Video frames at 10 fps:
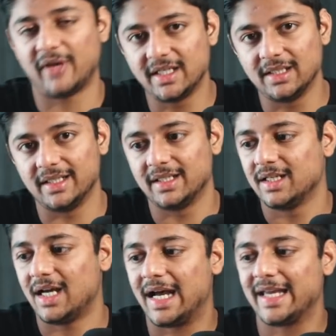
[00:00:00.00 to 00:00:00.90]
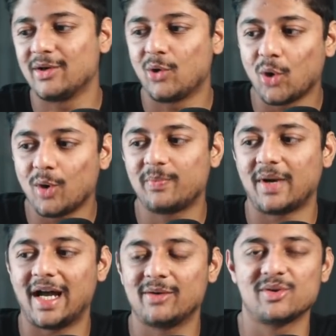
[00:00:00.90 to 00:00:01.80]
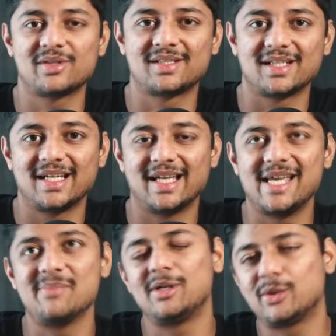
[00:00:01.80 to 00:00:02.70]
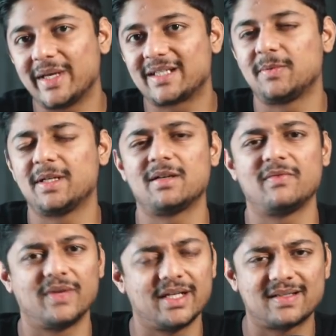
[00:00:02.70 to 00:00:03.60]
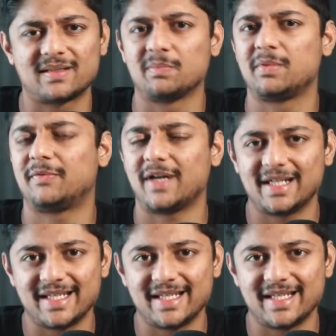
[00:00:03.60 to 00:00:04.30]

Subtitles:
finally, I hope I was able to explain in a very simplified,